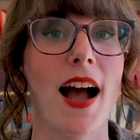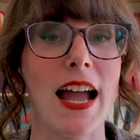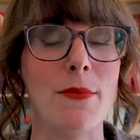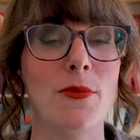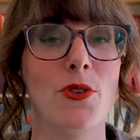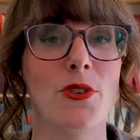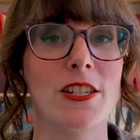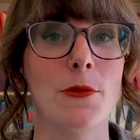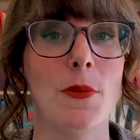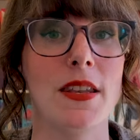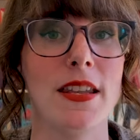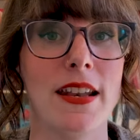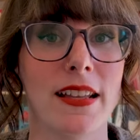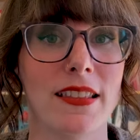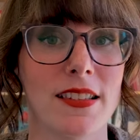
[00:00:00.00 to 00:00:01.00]
I am going to be
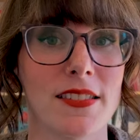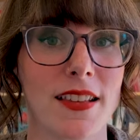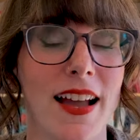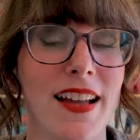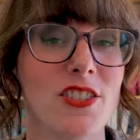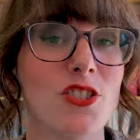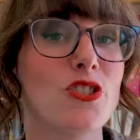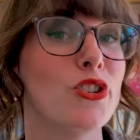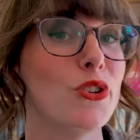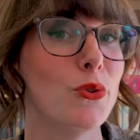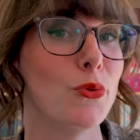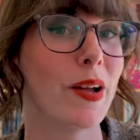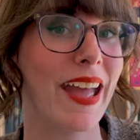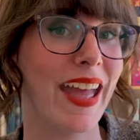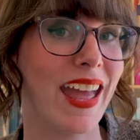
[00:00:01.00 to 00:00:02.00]
knitting the size
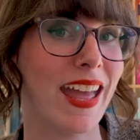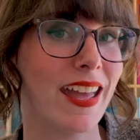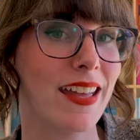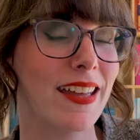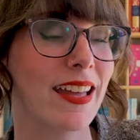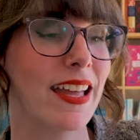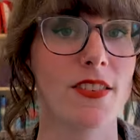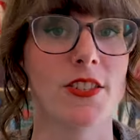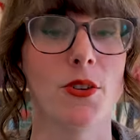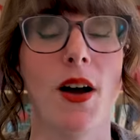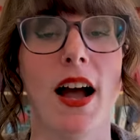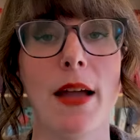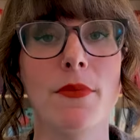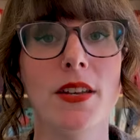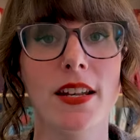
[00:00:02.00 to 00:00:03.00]
2A. So
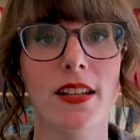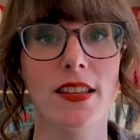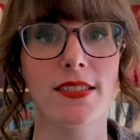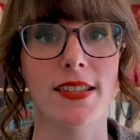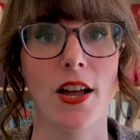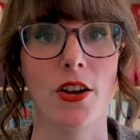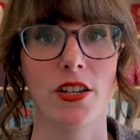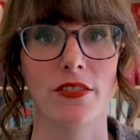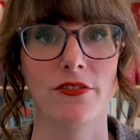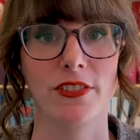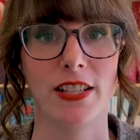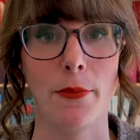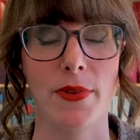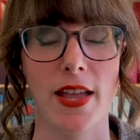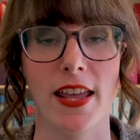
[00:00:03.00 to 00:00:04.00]
I'm knitting this out of
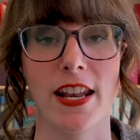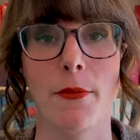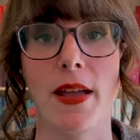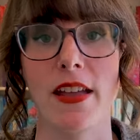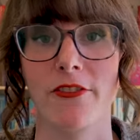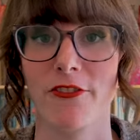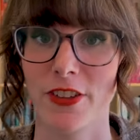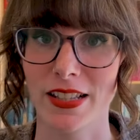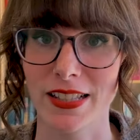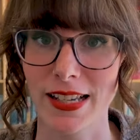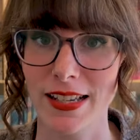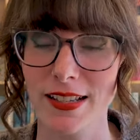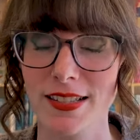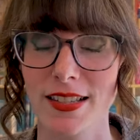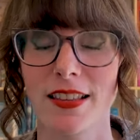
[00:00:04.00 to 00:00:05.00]
La Bien-Aimée
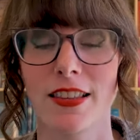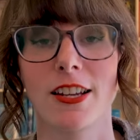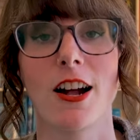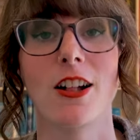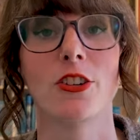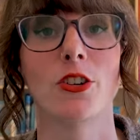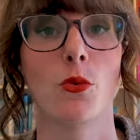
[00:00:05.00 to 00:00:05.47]
Felix in the color